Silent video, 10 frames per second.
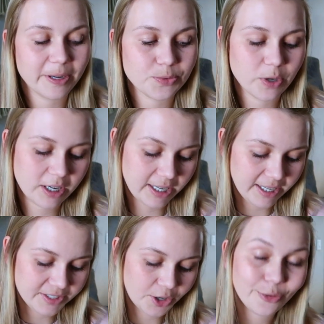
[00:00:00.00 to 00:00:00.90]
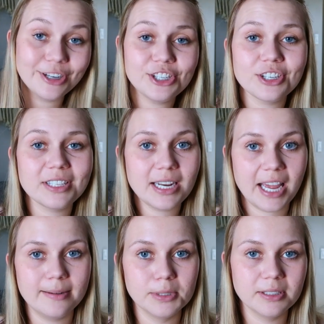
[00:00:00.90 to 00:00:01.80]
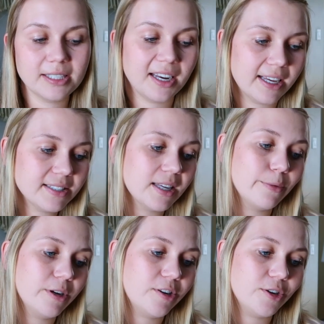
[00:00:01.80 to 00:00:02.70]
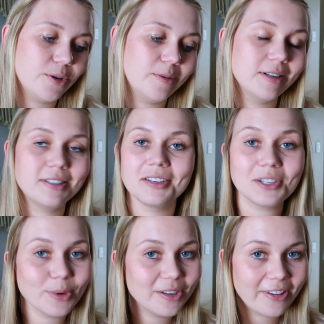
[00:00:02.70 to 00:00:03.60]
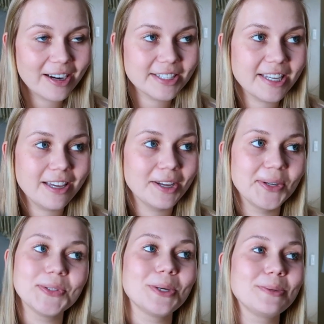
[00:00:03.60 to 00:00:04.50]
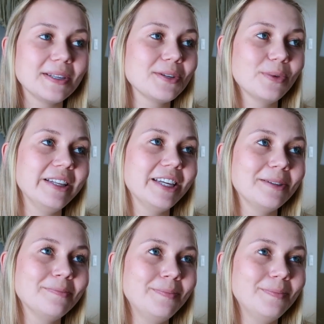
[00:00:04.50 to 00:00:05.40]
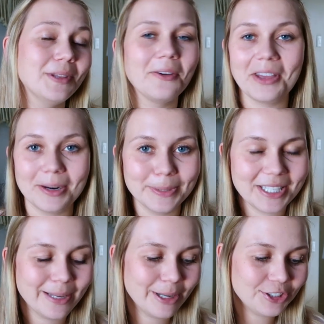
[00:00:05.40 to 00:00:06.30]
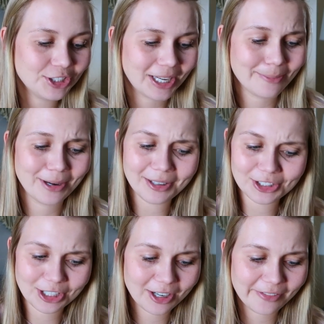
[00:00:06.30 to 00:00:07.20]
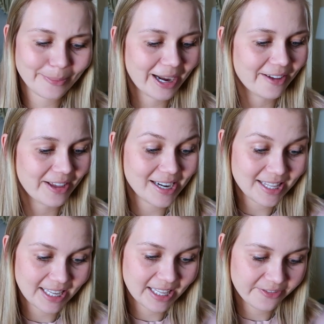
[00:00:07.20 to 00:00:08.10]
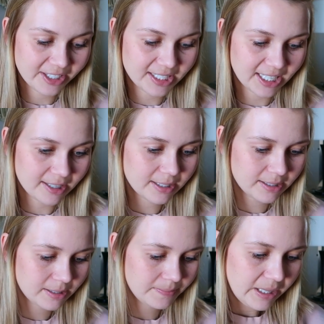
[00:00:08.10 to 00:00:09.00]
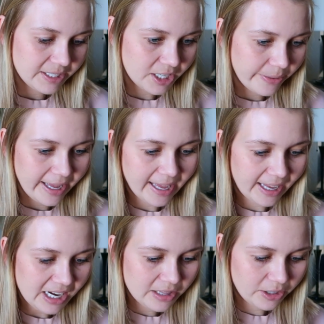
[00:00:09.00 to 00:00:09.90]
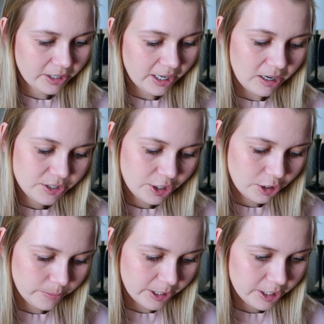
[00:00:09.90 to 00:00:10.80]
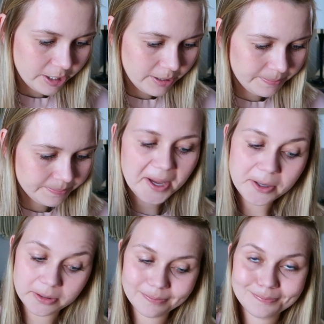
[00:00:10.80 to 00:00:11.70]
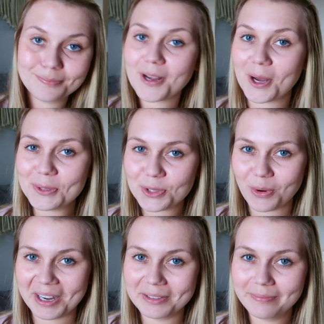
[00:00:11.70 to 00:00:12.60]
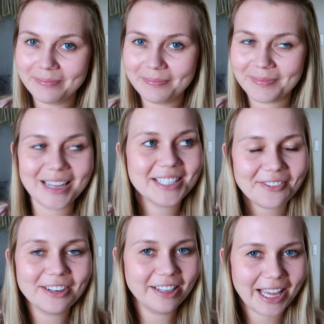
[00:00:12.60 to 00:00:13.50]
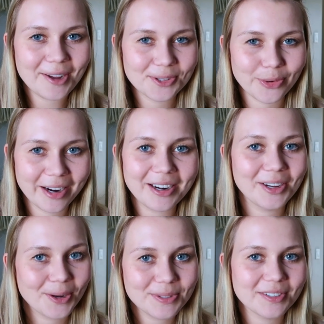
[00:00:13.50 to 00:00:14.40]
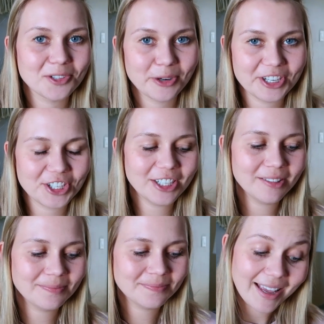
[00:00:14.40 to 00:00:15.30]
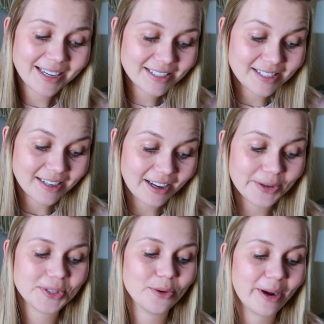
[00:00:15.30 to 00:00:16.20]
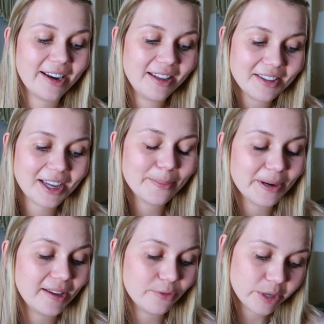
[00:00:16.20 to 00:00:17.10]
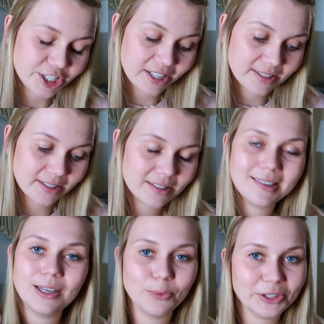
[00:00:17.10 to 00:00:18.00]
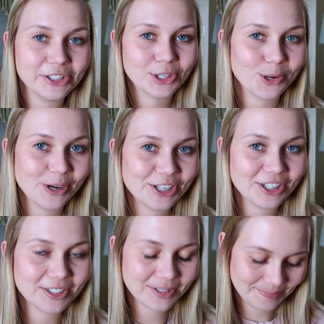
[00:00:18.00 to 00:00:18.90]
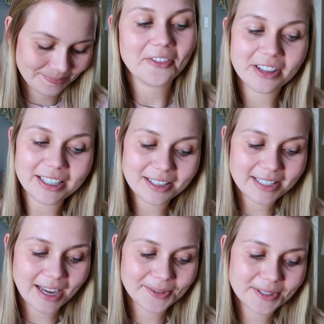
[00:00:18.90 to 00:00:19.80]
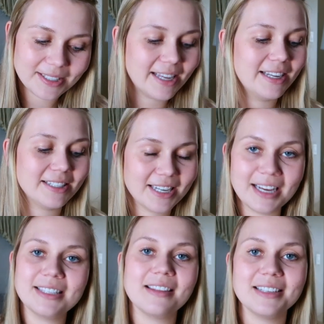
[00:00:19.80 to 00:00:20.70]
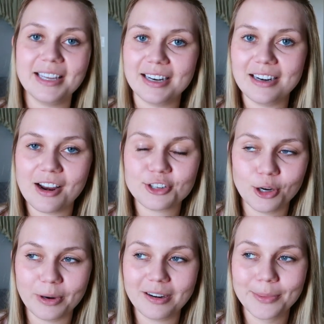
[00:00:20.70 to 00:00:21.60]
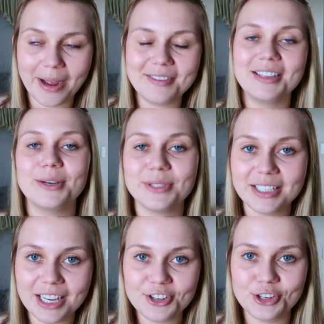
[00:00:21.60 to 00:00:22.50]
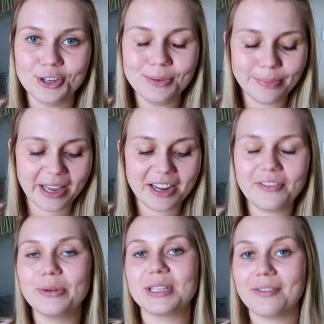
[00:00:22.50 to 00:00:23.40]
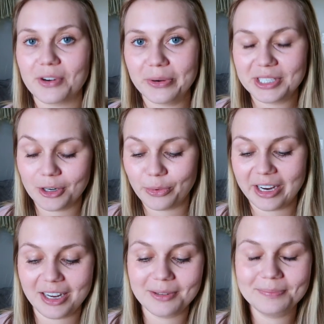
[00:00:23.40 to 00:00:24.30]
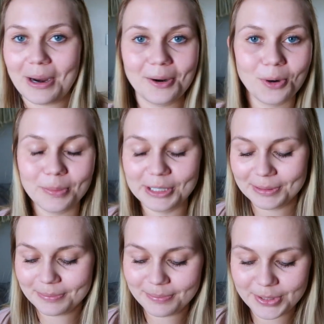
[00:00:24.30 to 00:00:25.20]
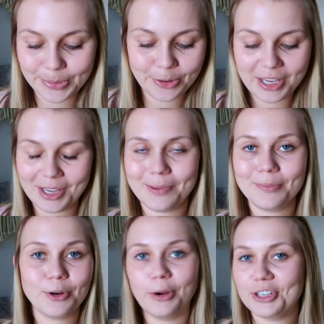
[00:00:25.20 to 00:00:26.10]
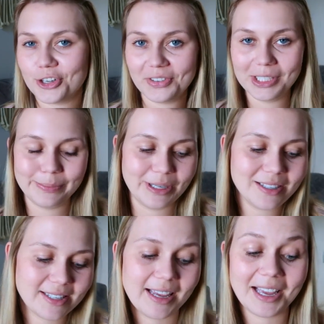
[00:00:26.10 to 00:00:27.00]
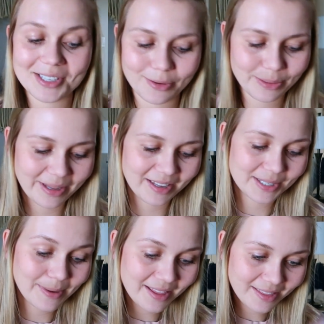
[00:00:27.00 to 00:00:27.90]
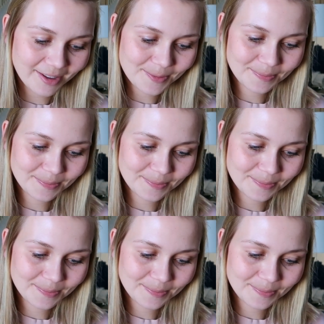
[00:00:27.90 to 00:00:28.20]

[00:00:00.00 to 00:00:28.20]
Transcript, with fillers: buzzword is creatures and animals. And as someone who doesn't read fantasy and also doesn't really love animals that much, I'm not sure if I'm gonna have anything that fits this. But let's go ahead and look at October. Oh, Ghost Squad. That definitely counts, right? A ghost is a creature. And I also read In the Company of Witches. Witches are creatures. I feel like this counts and it's nice that this landed in October. I think that was intentional, but if I was ever going to read paranormal, spooky, creature-filled books, I guess it would be this month.